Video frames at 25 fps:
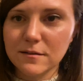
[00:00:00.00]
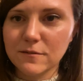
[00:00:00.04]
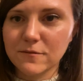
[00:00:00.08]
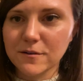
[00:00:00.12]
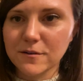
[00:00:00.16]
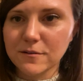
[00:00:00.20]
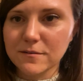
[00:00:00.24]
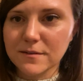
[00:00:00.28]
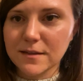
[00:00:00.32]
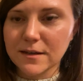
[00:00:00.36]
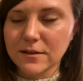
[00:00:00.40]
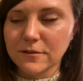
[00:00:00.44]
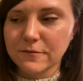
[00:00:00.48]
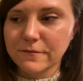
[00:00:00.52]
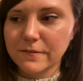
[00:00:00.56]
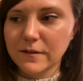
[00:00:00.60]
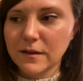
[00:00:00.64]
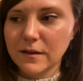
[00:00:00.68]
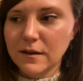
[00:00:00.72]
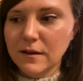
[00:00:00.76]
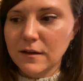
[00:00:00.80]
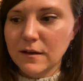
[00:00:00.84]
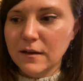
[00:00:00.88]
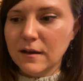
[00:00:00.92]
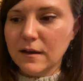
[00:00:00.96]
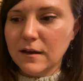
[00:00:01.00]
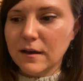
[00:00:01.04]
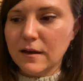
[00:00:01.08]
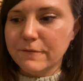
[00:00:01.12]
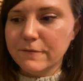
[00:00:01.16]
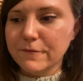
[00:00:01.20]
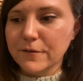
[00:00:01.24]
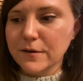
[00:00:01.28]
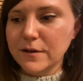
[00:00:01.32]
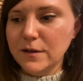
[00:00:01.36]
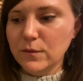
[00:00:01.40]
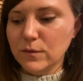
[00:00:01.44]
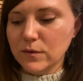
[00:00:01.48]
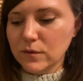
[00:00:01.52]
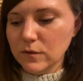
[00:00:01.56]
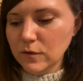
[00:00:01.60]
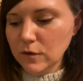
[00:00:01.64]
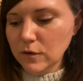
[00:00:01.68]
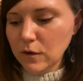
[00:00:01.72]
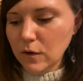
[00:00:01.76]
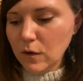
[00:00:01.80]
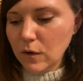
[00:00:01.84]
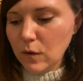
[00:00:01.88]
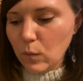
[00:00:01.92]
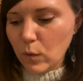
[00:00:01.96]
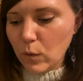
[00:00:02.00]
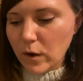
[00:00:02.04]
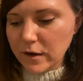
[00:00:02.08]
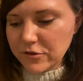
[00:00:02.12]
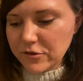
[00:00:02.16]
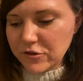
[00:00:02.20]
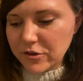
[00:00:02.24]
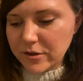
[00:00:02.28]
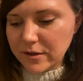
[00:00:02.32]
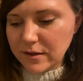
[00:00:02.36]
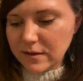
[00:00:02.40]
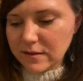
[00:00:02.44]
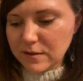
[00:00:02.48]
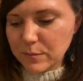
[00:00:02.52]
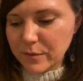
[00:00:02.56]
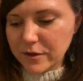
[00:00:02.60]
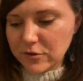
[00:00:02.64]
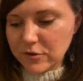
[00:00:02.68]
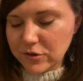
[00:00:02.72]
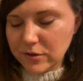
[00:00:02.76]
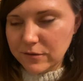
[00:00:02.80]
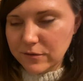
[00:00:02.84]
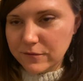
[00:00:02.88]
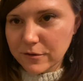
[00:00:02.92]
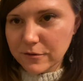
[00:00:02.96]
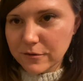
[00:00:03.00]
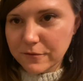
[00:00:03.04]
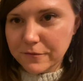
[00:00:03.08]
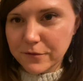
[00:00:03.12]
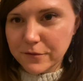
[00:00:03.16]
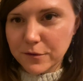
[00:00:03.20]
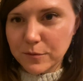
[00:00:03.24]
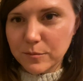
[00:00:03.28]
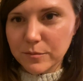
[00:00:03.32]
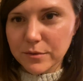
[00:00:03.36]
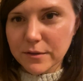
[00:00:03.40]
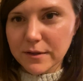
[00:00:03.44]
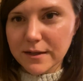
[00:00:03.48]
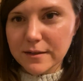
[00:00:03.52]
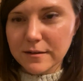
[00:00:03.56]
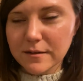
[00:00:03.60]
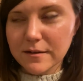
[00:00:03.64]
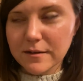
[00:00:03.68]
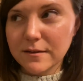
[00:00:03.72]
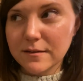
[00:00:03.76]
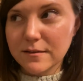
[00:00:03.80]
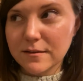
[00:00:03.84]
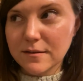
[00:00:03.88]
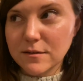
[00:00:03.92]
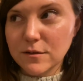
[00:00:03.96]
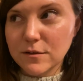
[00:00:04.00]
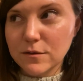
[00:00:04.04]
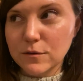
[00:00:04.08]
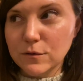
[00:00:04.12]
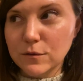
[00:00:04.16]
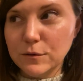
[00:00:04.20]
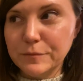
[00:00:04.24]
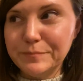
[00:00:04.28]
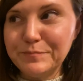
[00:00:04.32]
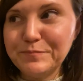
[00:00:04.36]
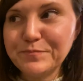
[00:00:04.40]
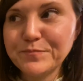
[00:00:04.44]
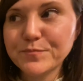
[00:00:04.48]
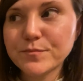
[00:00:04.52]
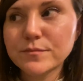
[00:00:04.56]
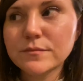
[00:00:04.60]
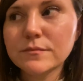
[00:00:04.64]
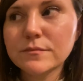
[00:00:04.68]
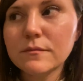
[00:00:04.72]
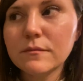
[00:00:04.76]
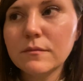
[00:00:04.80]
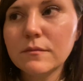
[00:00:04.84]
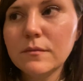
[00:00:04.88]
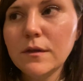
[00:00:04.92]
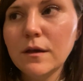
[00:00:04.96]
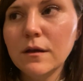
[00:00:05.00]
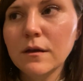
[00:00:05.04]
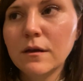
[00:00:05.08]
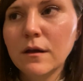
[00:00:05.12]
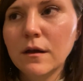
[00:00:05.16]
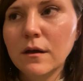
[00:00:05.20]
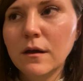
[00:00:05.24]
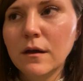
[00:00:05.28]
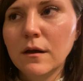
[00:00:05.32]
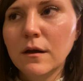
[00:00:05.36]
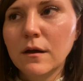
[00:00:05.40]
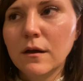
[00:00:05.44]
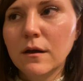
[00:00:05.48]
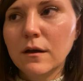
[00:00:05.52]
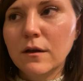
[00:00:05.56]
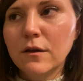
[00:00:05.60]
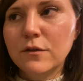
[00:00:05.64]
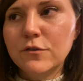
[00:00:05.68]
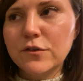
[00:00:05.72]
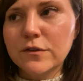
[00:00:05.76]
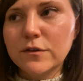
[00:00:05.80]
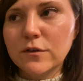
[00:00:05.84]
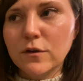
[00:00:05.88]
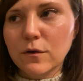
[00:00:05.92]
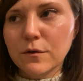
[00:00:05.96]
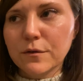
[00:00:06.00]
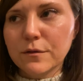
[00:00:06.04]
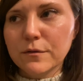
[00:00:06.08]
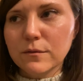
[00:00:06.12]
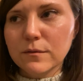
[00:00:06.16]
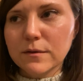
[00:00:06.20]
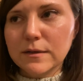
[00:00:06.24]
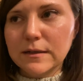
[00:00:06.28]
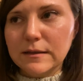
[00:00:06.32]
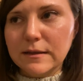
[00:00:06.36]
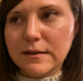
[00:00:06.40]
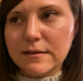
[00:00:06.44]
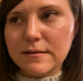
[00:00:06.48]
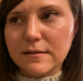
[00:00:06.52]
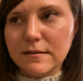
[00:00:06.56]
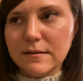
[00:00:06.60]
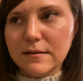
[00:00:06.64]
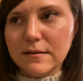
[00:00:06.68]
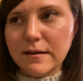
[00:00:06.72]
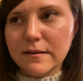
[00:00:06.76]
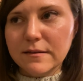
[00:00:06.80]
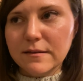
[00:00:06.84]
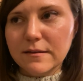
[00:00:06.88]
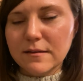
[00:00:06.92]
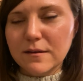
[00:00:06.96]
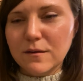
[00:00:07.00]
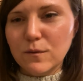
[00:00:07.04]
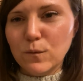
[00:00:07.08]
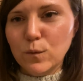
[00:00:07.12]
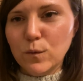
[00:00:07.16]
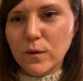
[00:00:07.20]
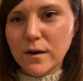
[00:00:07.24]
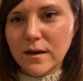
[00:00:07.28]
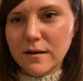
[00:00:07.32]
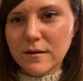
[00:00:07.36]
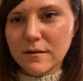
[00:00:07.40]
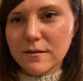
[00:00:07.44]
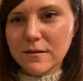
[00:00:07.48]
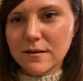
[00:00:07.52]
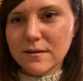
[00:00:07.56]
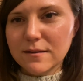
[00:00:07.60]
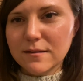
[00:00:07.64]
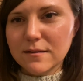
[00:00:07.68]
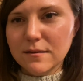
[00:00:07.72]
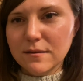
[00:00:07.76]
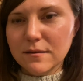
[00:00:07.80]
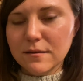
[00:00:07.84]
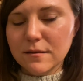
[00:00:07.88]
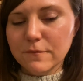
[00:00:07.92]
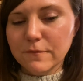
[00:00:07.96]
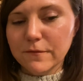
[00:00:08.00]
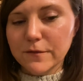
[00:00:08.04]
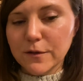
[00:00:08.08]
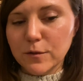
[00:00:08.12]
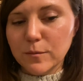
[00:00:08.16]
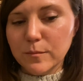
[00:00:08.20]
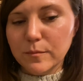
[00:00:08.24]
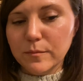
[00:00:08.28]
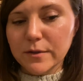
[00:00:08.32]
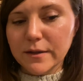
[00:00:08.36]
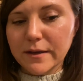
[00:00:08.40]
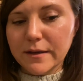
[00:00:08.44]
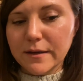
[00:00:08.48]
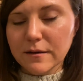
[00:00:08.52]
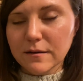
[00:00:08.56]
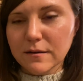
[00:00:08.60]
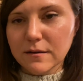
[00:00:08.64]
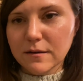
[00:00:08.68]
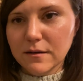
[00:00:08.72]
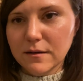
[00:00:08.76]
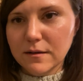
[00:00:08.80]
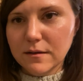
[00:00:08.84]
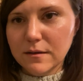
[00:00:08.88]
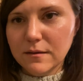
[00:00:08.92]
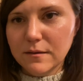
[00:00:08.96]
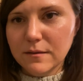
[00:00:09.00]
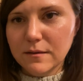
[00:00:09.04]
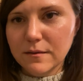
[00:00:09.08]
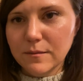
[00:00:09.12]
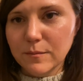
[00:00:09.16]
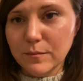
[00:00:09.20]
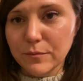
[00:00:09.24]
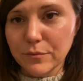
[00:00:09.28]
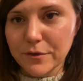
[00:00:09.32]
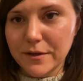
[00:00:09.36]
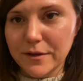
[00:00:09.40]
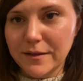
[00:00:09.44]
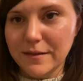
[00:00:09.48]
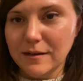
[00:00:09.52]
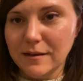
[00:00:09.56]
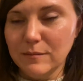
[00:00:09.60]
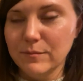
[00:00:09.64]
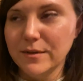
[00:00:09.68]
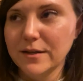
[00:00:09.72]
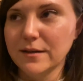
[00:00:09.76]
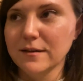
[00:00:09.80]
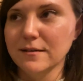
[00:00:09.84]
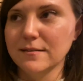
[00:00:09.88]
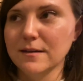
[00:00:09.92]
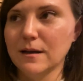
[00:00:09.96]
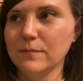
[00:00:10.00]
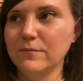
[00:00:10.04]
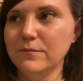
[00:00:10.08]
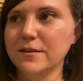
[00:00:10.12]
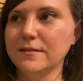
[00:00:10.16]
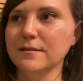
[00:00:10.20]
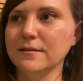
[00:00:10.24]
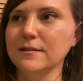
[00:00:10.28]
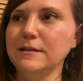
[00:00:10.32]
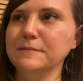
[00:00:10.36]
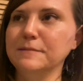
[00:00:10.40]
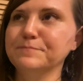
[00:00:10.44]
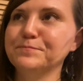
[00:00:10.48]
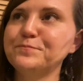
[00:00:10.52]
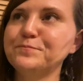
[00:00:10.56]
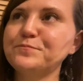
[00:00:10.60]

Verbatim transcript: for yourself, uh, for anyone watching, especially if you're a flute player, is to just go through and listen and see where is this flute player breathing because obviously